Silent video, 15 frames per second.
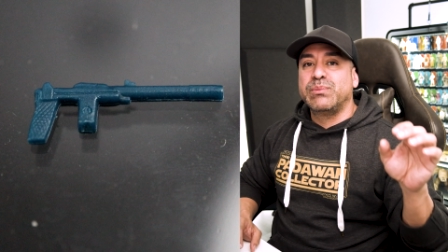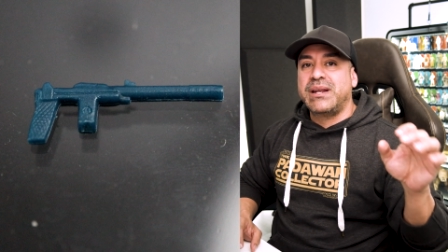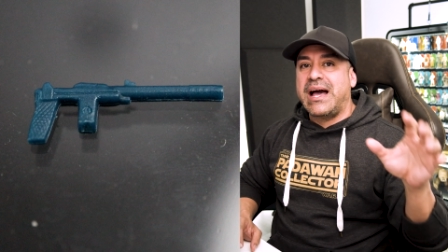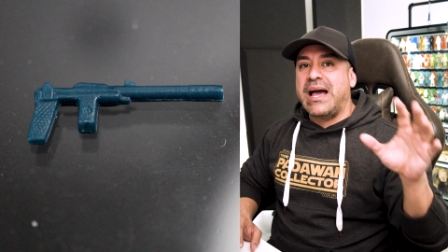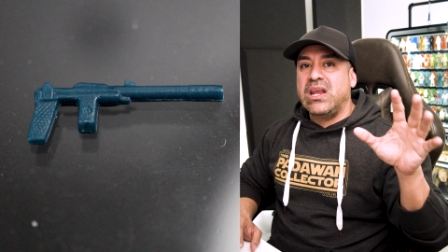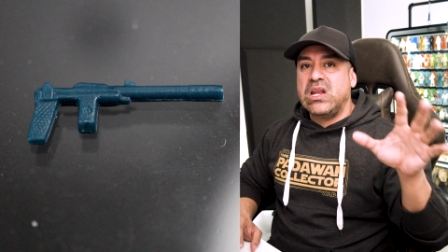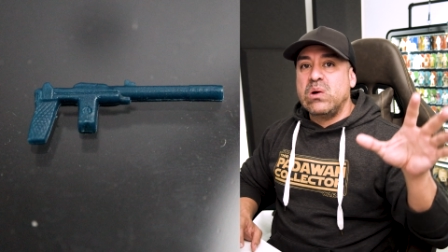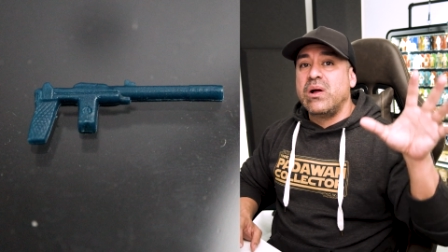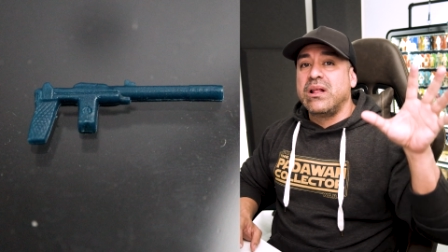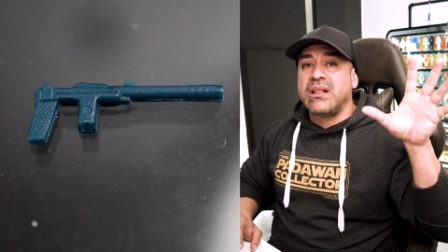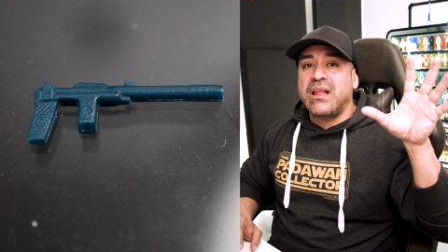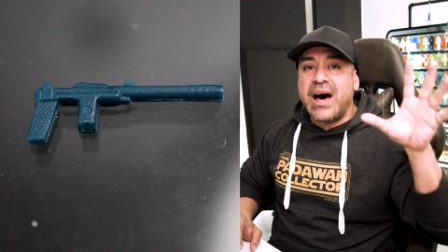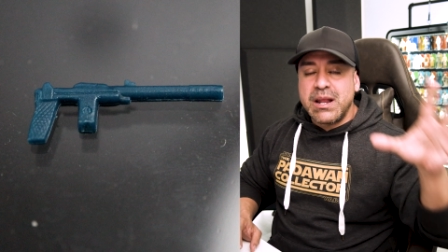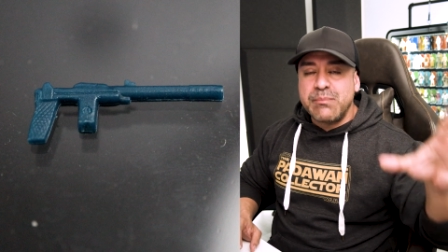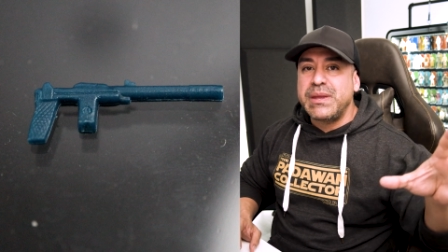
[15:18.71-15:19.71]
but I know a
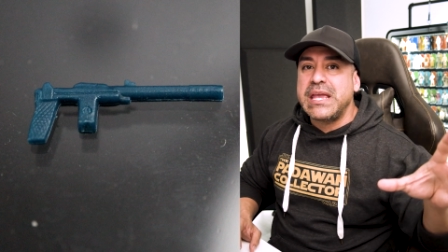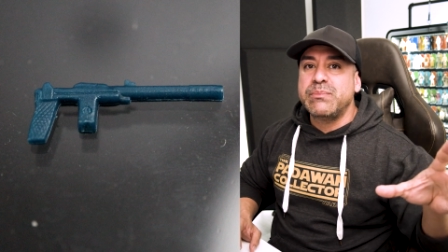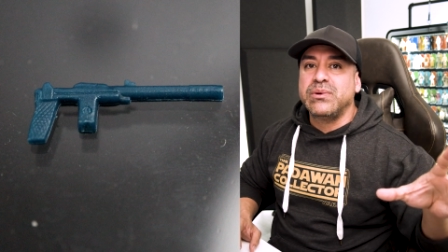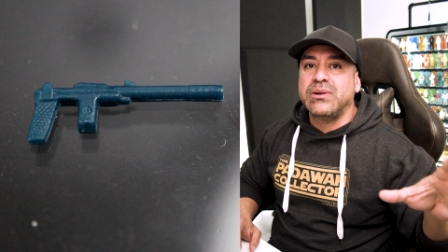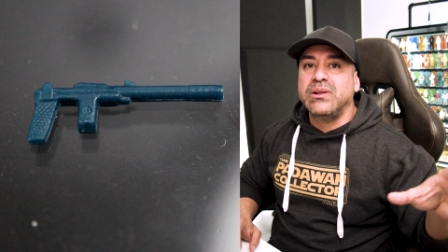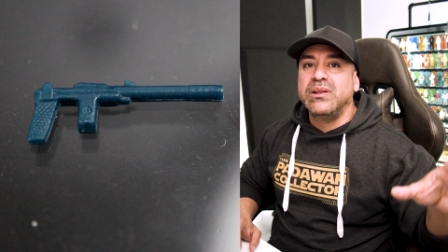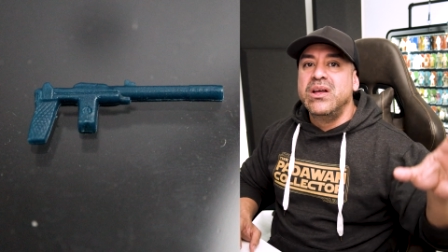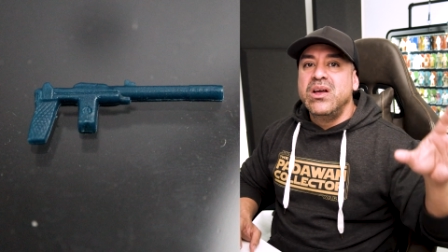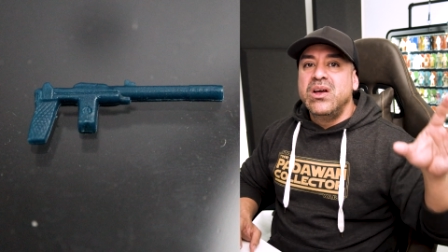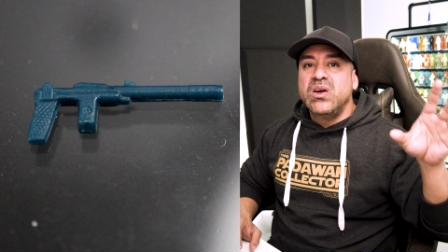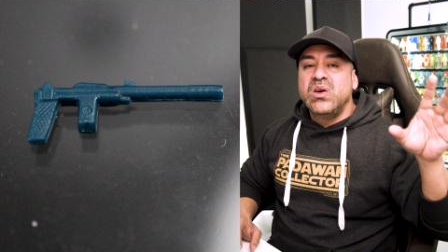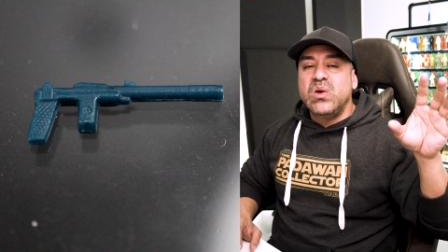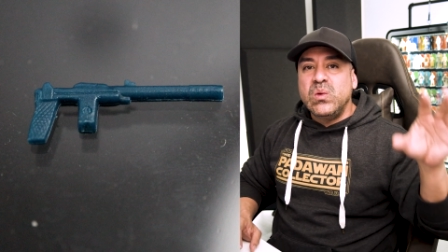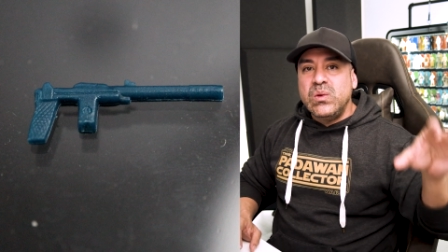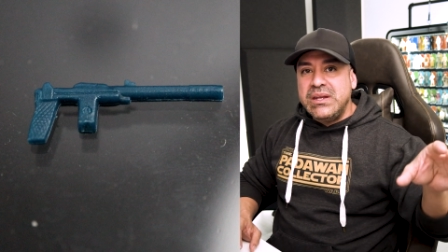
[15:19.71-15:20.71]
lot of people
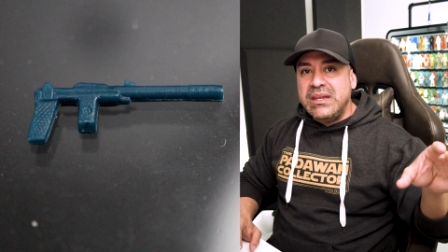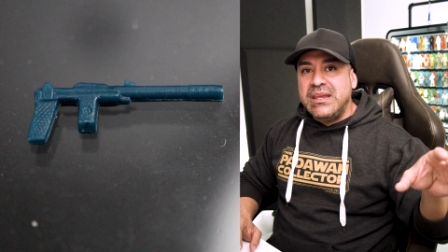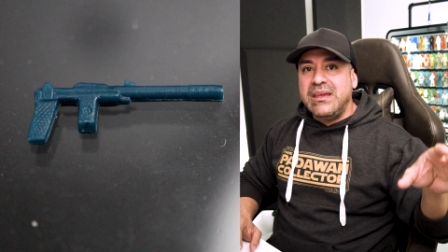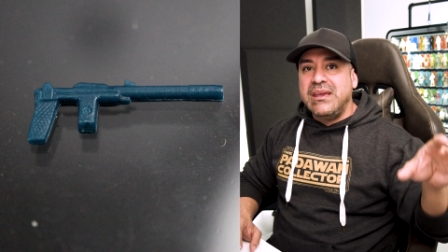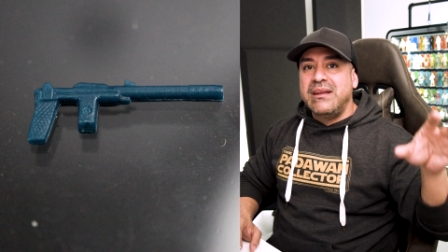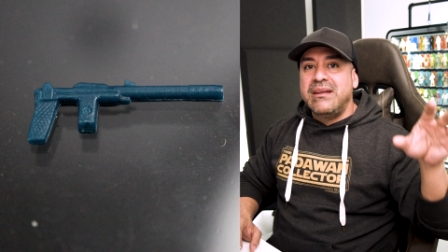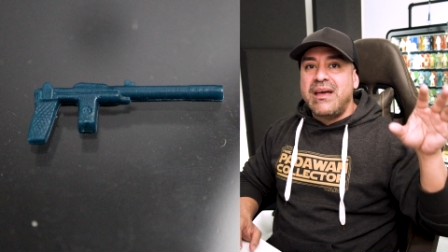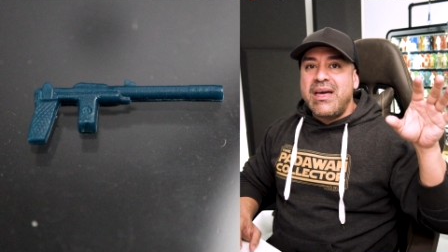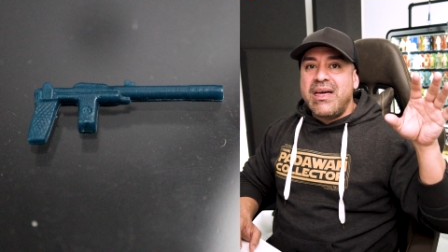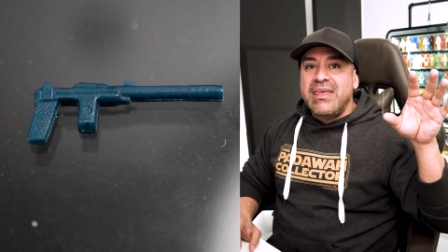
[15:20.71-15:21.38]
who need